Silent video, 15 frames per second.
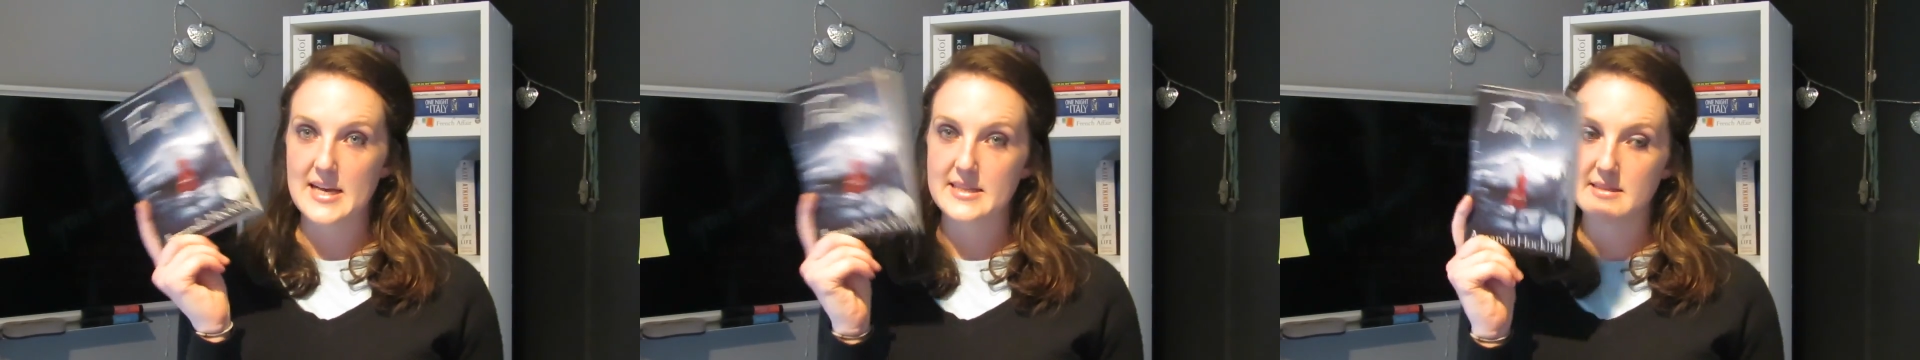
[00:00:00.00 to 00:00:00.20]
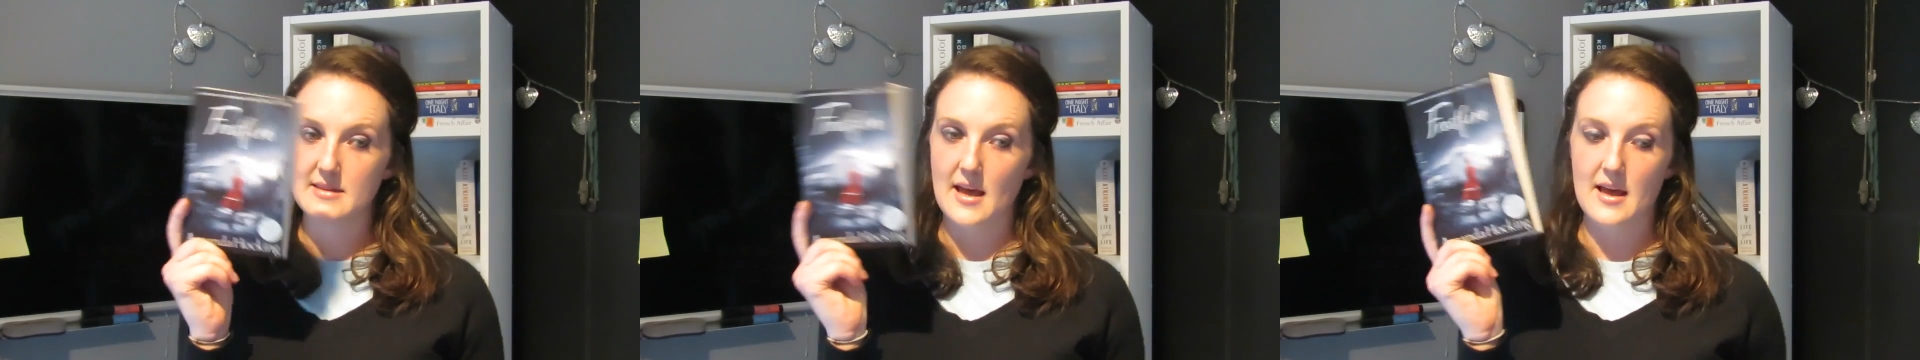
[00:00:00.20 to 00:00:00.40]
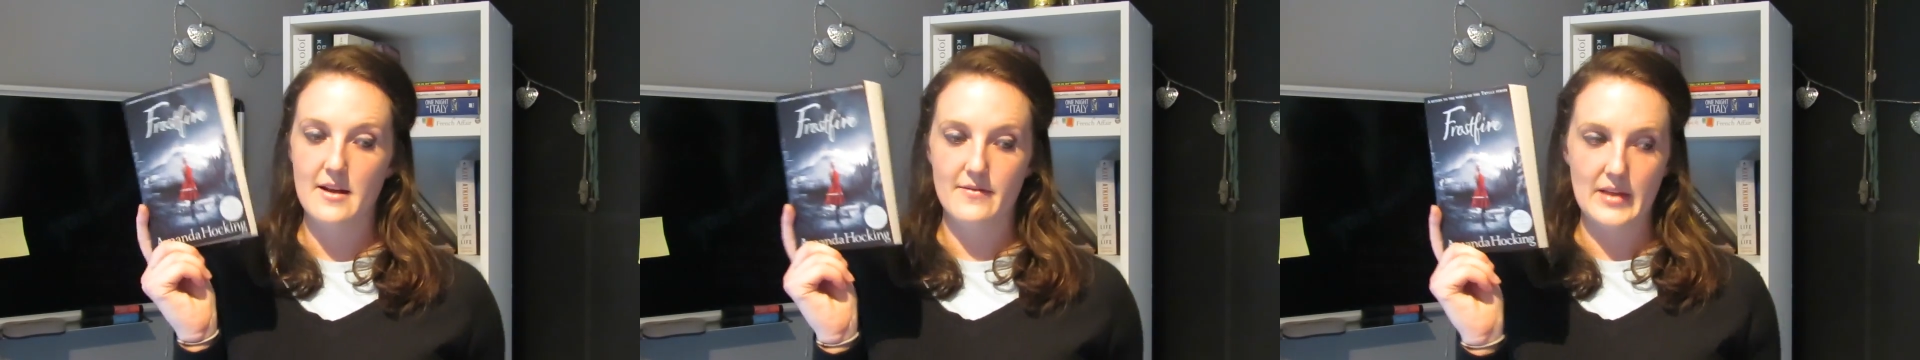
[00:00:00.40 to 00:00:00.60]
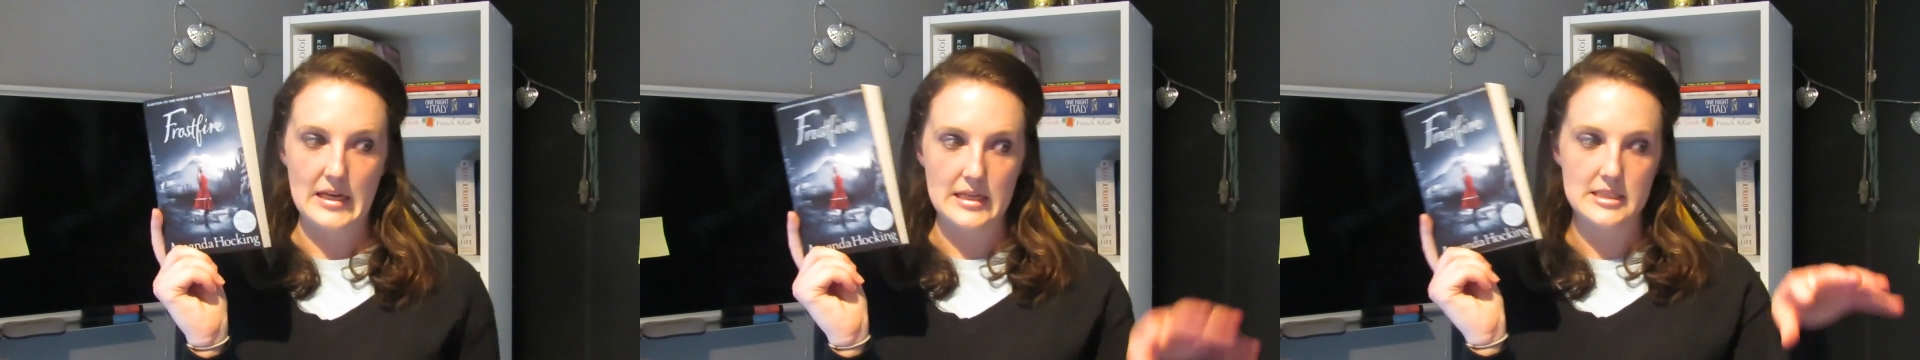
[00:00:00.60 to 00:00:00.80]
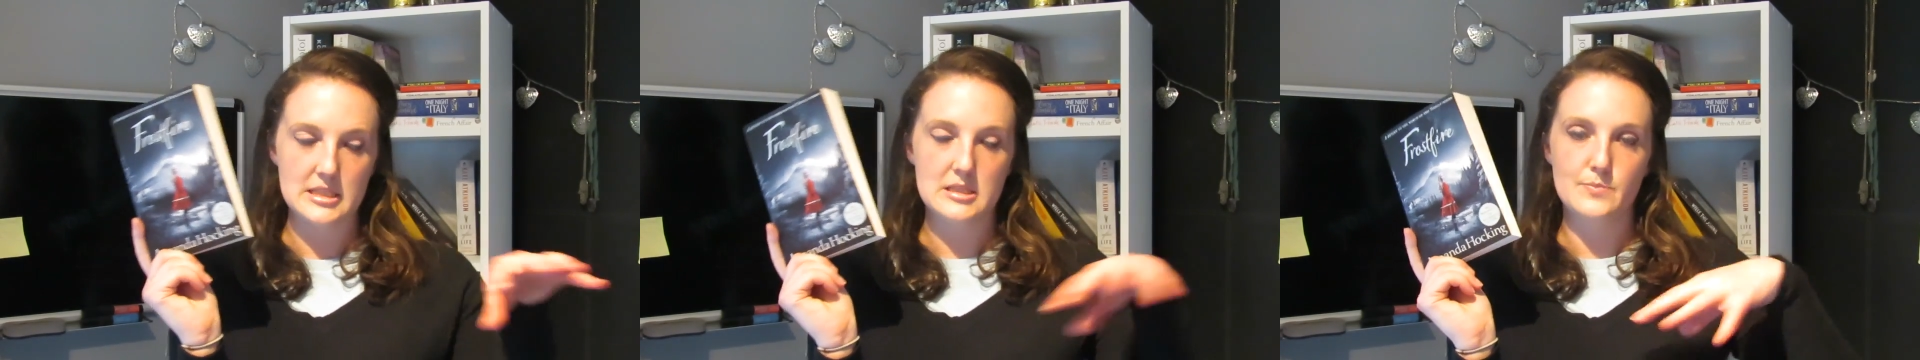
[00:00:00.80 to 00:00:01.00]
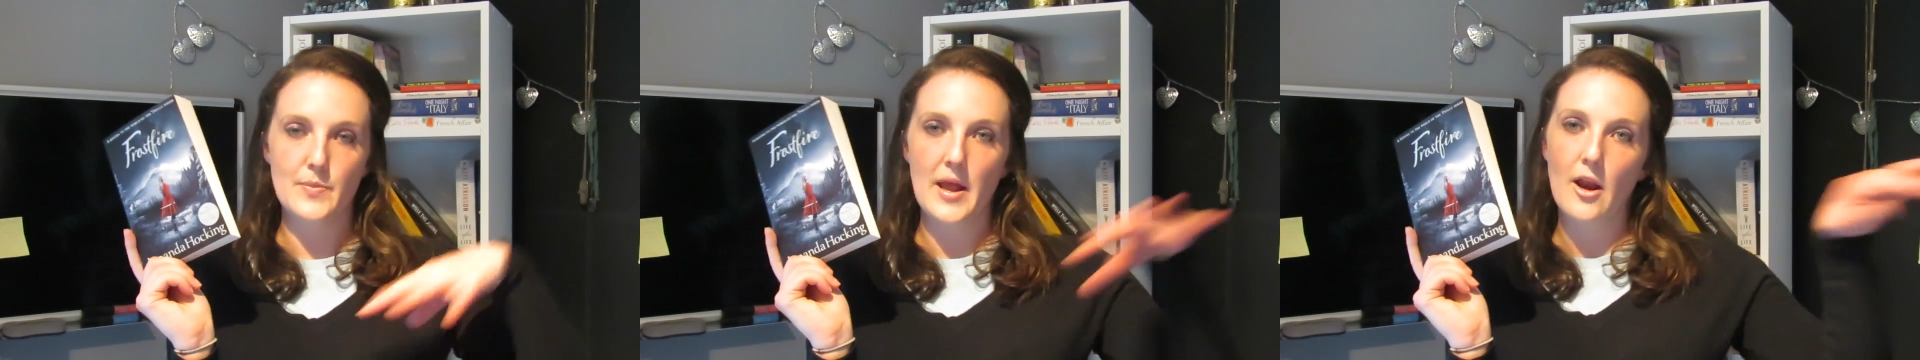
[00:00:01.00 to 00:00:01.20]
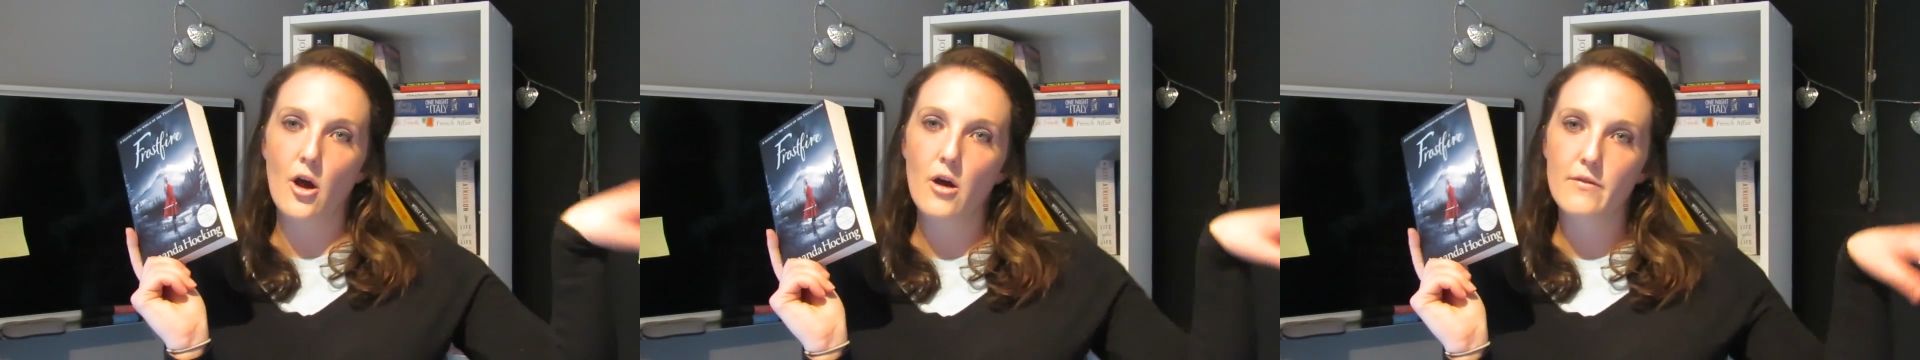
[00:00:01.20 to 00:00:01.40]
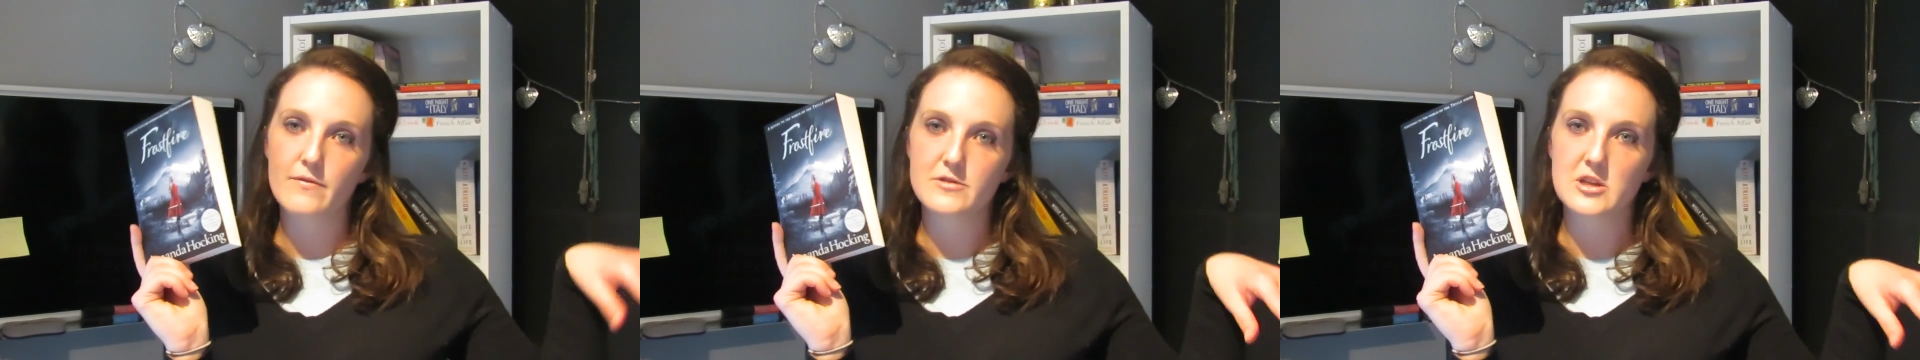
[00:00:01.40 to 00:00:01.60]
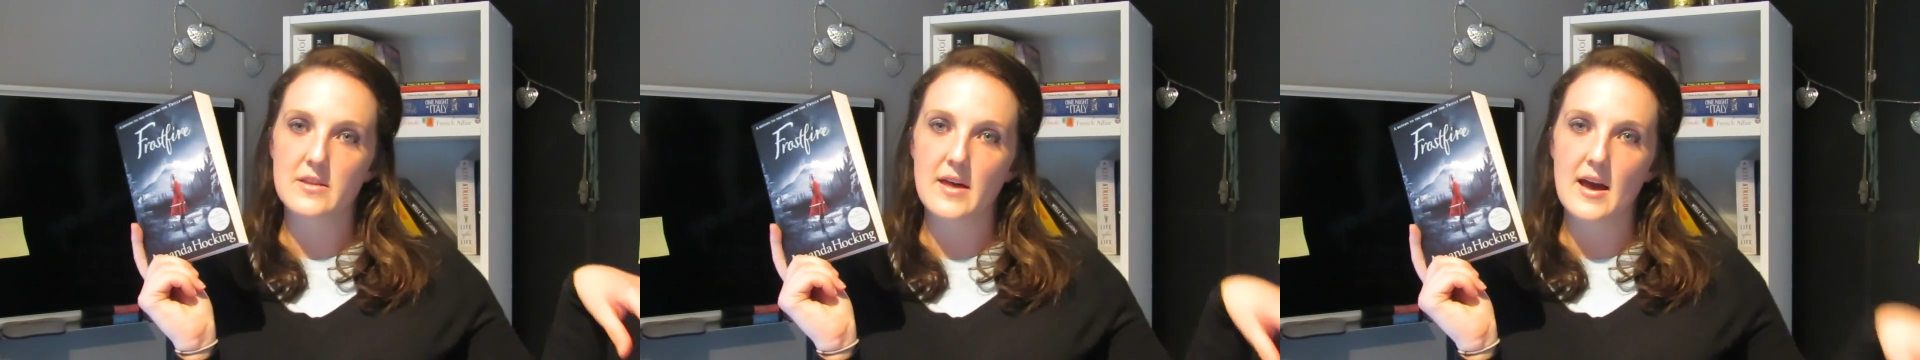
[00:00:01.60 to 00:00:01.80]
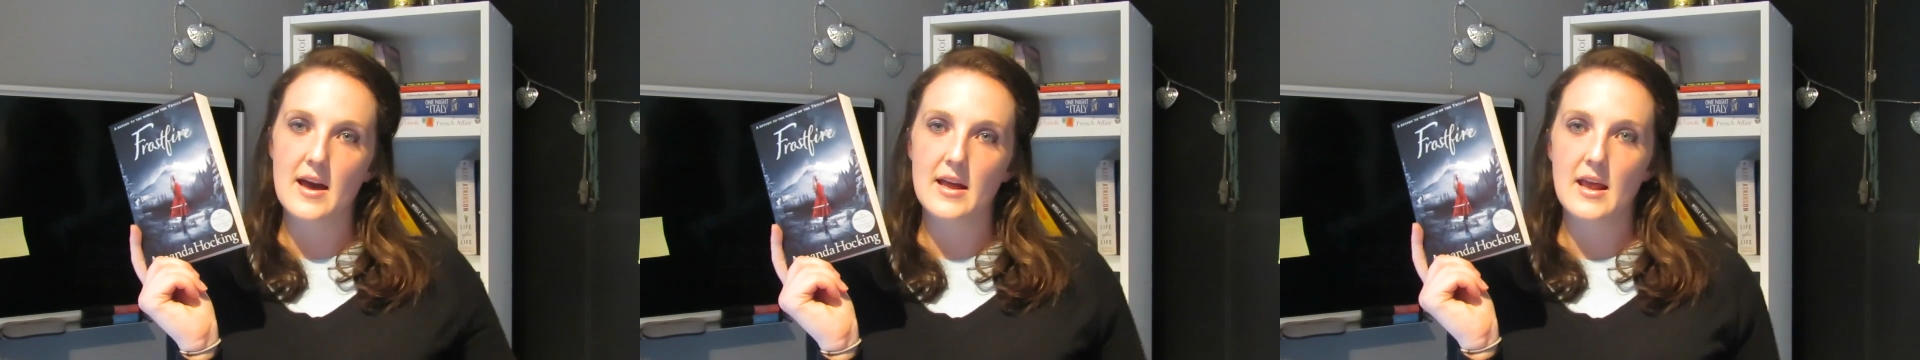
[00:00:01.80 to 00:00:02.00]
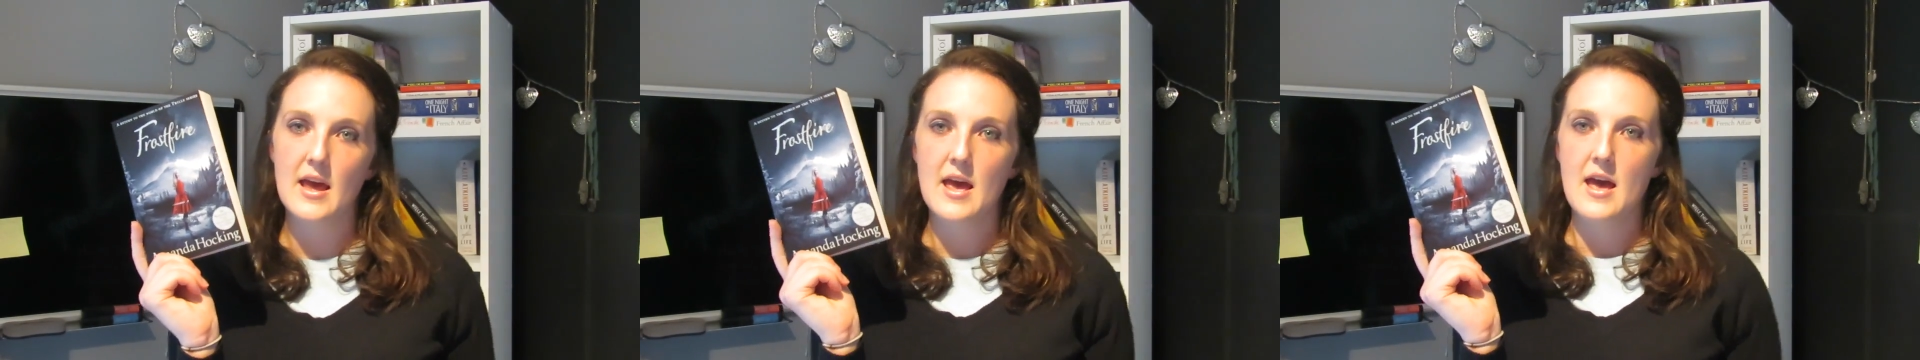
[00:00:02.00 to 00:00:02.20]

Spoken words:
it's kind of like a spin-off to that.